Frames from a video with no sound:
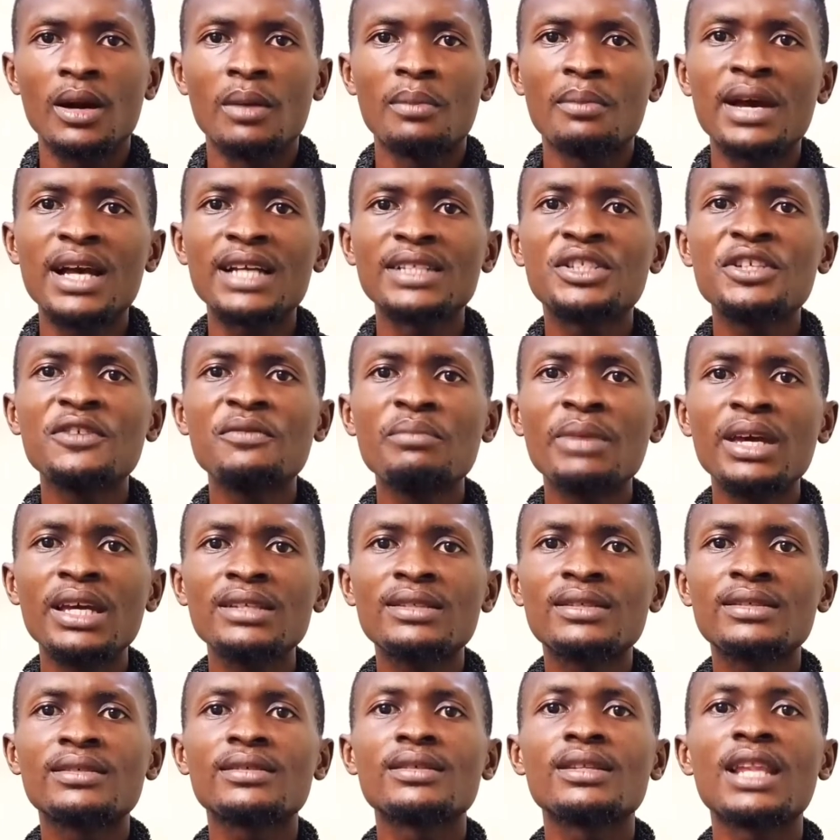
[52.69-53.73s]
My
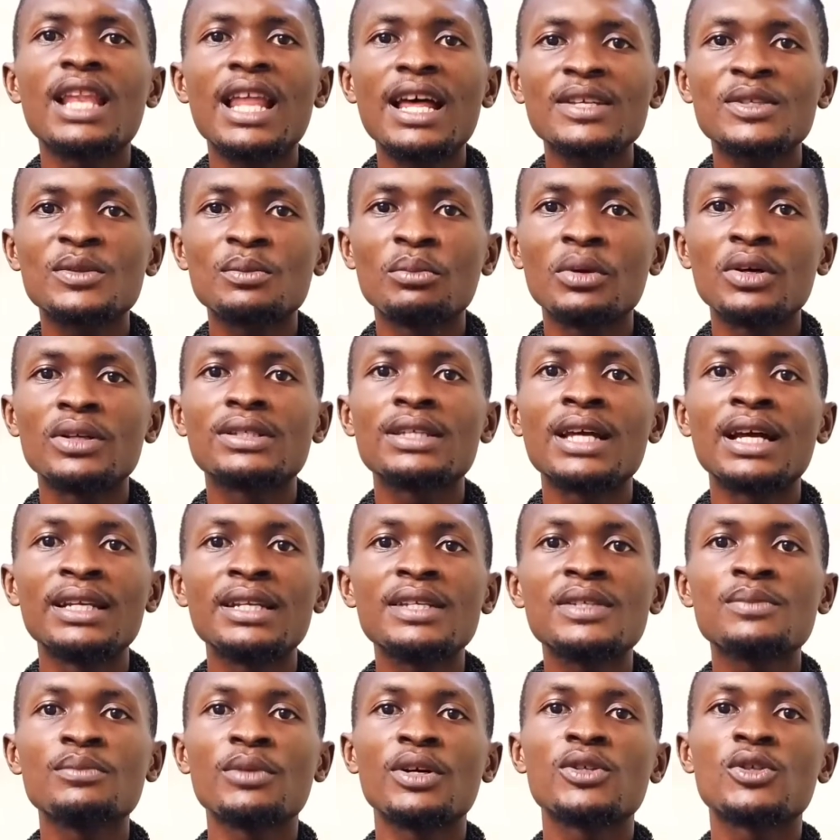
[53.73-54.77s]
achievements last month and
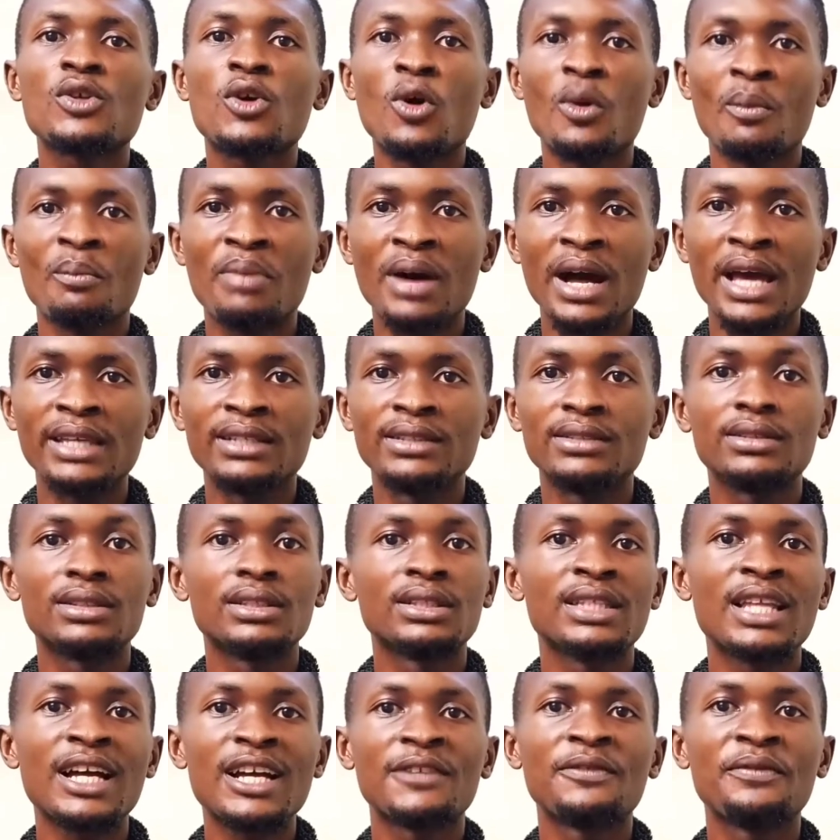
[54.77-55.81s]
this month combined,
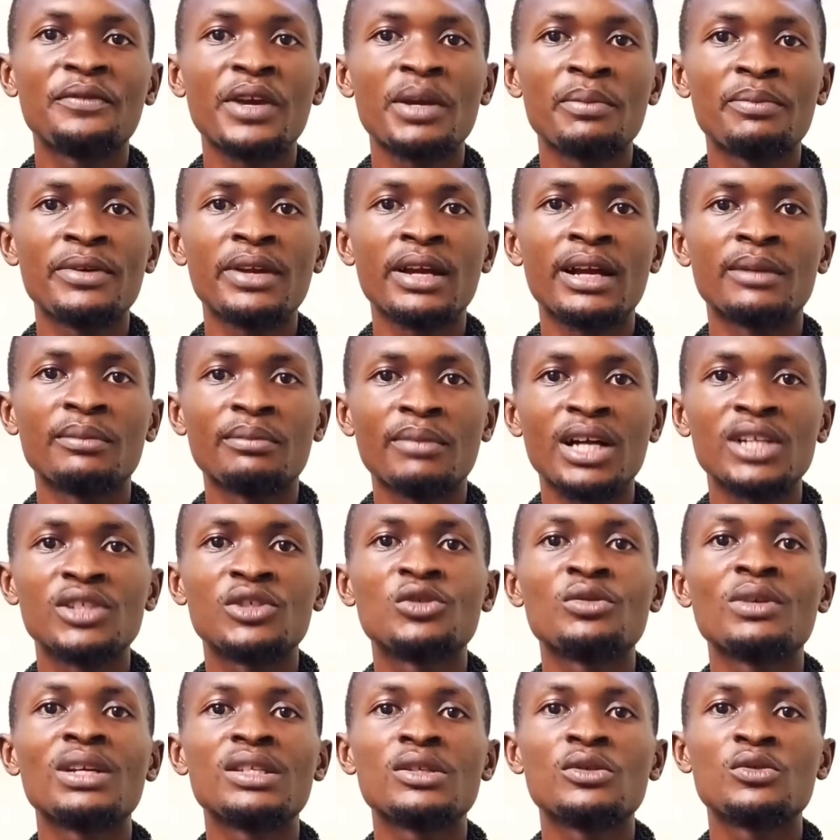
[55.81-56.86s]
that's February and March
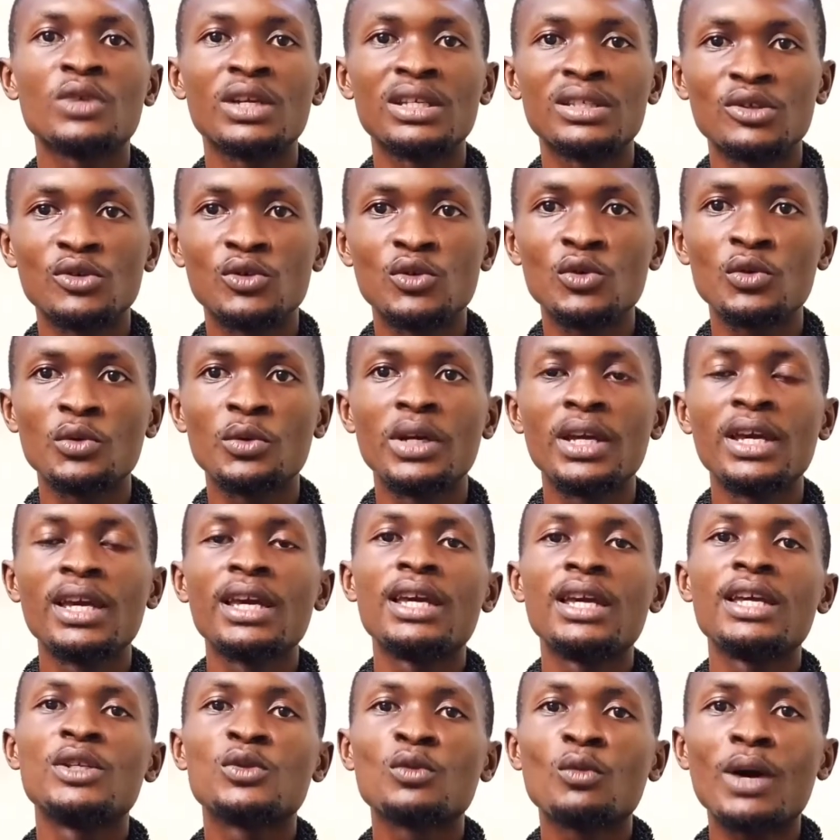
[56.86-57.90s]
2022,
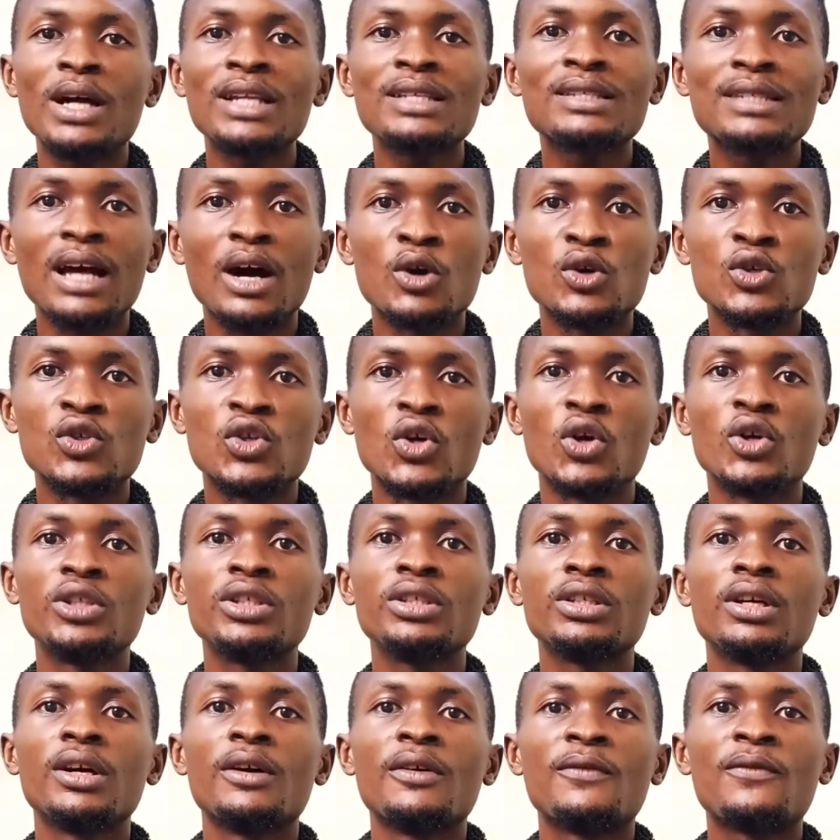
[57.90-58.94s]
is
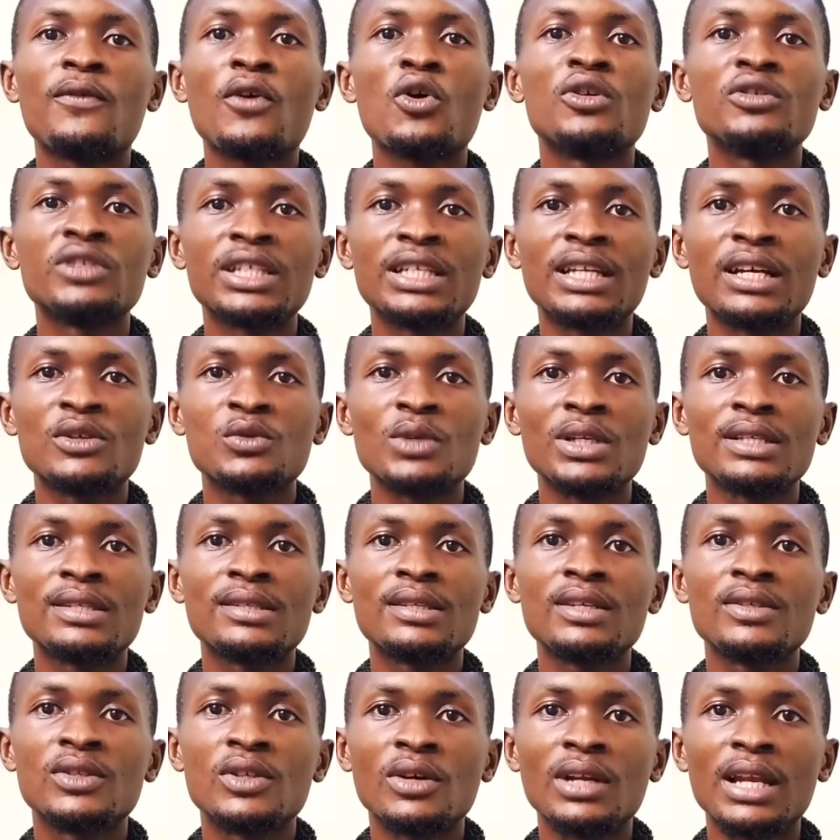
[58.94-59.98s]

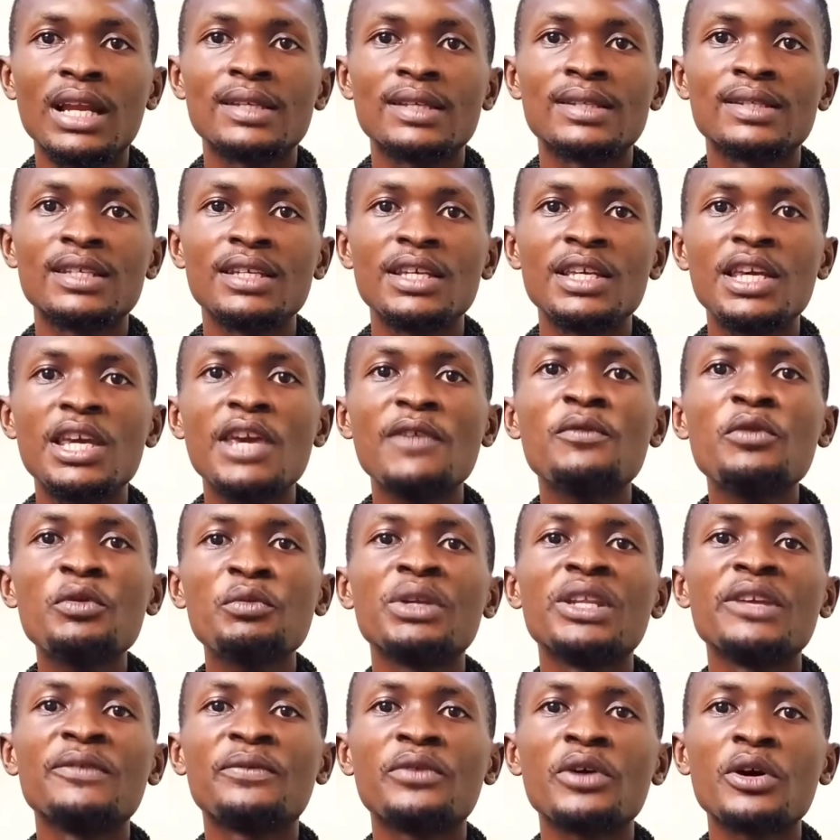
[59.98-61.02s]
$1,426. Even
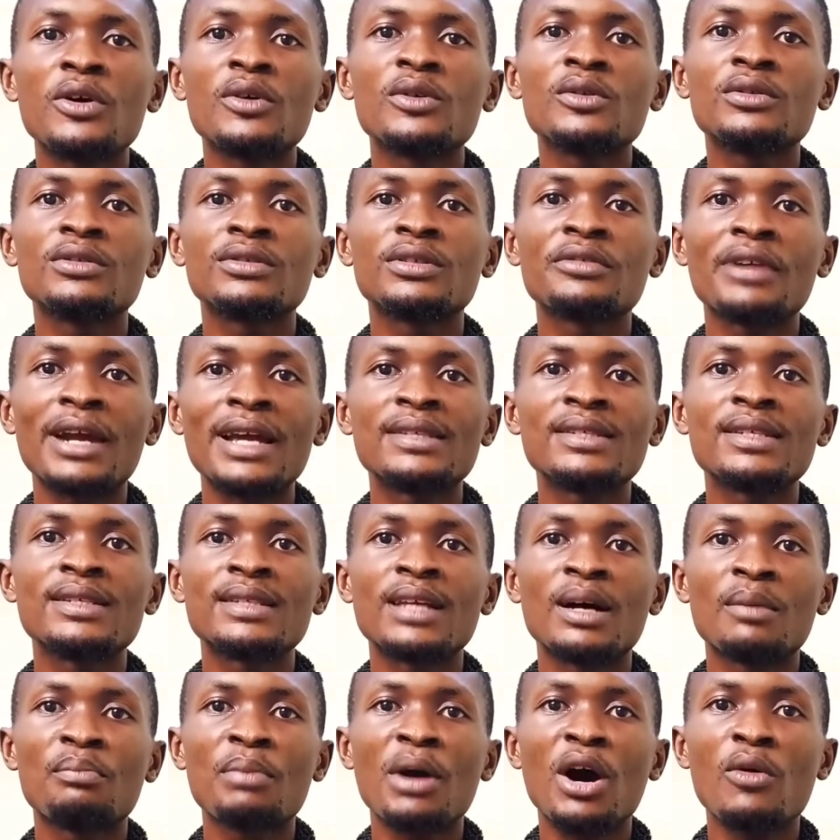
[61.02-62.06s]
with the fuel crisis
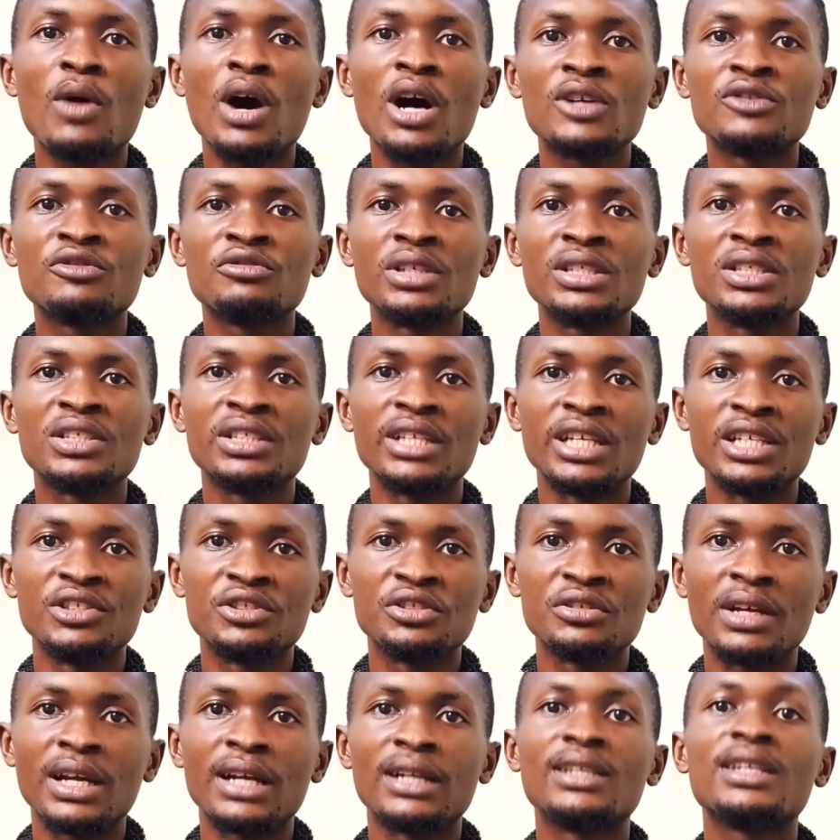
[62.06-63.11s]
and power outage in
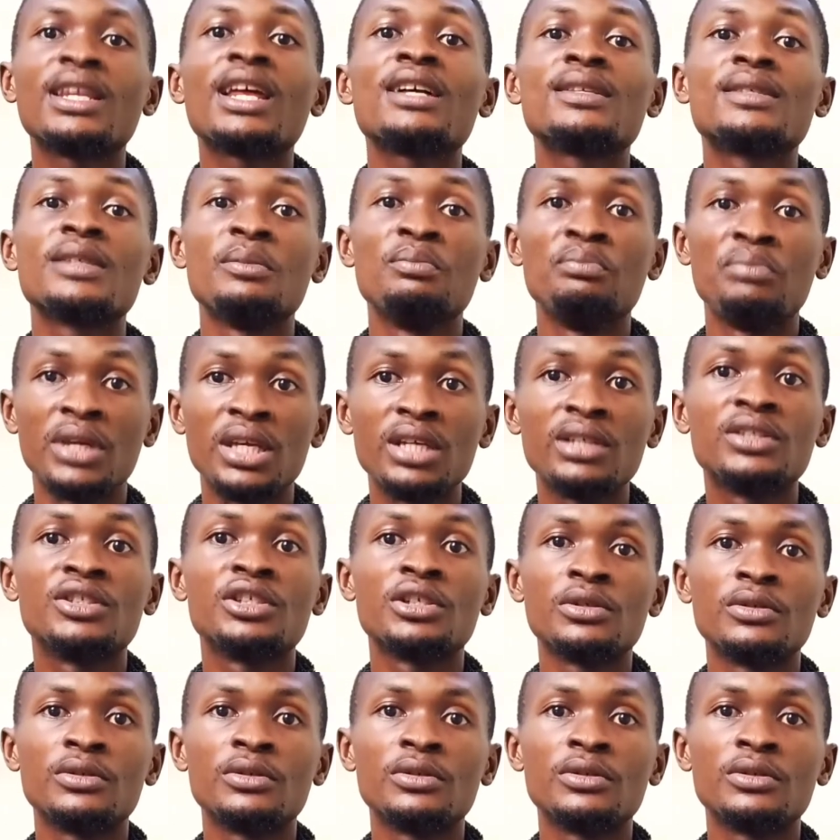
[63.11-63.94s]
Nigeria, that's a big deal